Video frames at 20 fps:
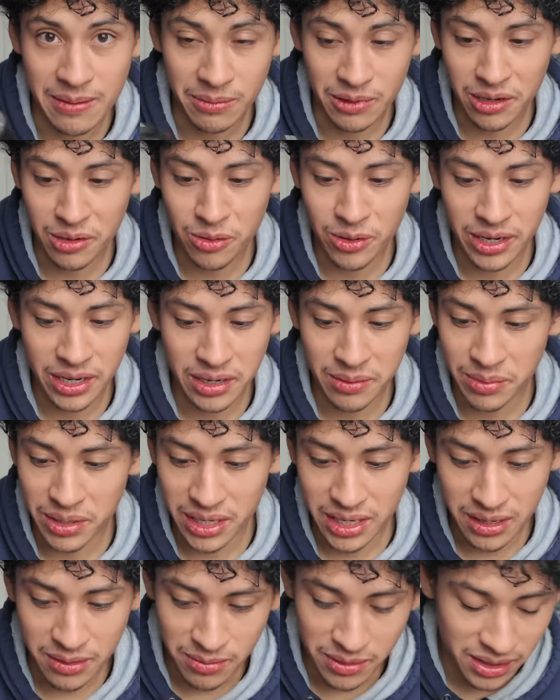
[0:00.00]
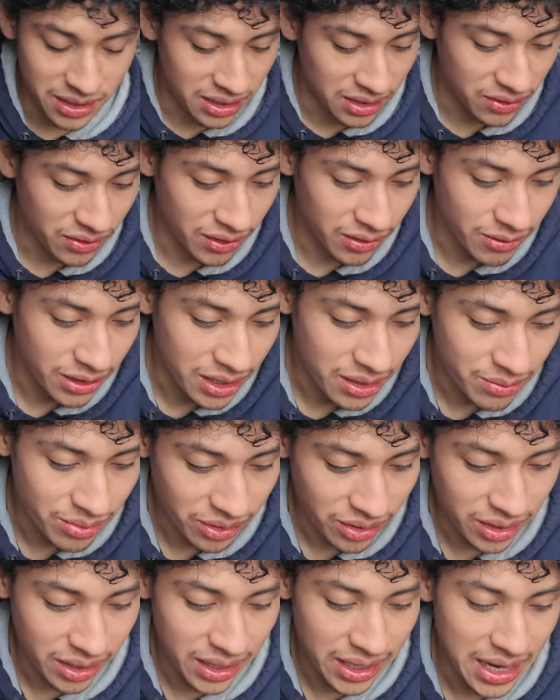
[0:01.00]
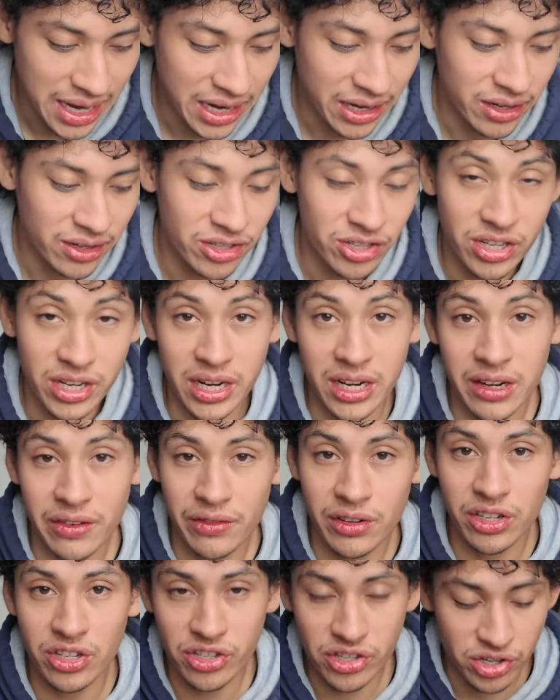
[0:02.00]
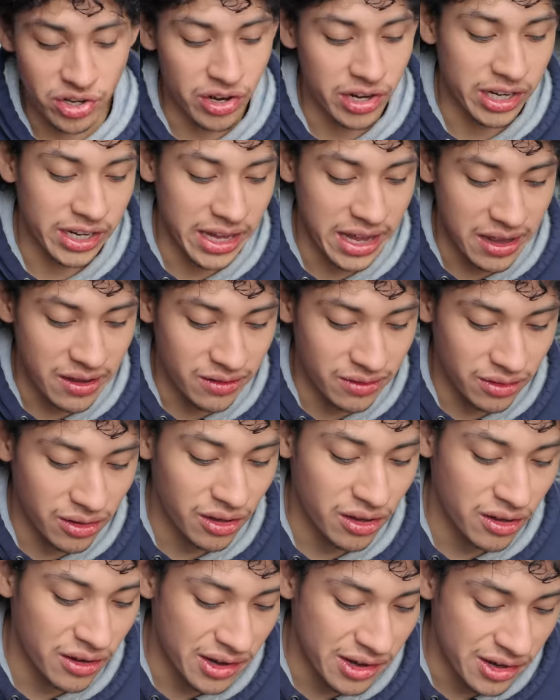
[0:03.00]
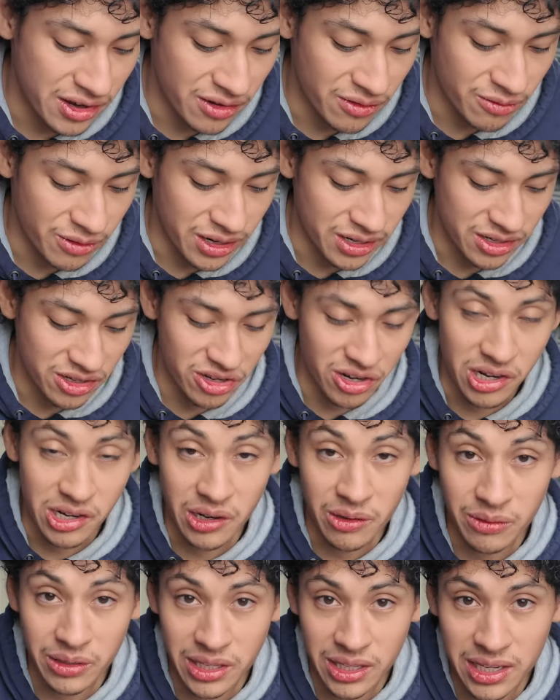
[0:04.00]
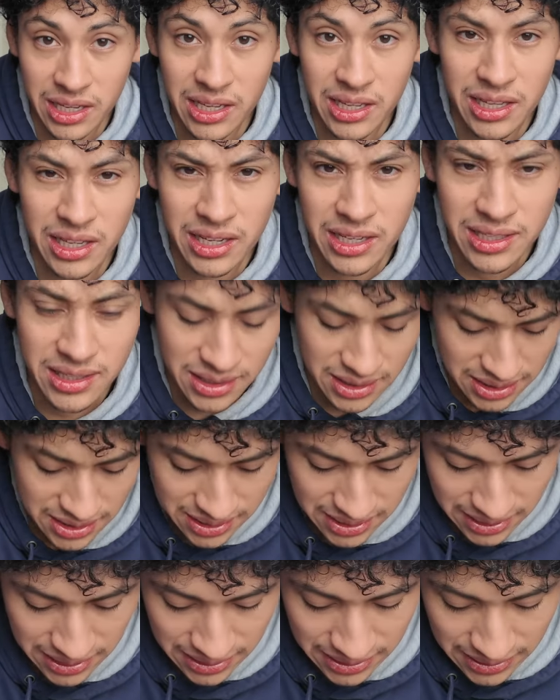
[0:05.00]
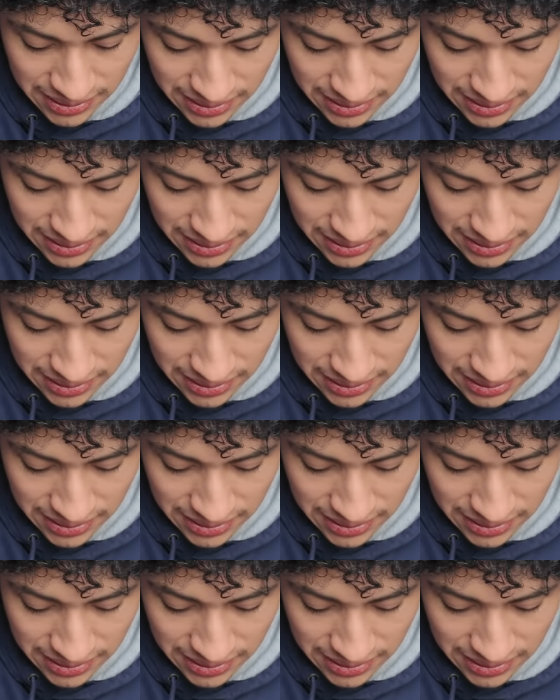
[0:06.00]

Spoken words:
I'm going to be keeping this for a while, but I understand if you're just starting out, you're going to want to start out with the kit lens.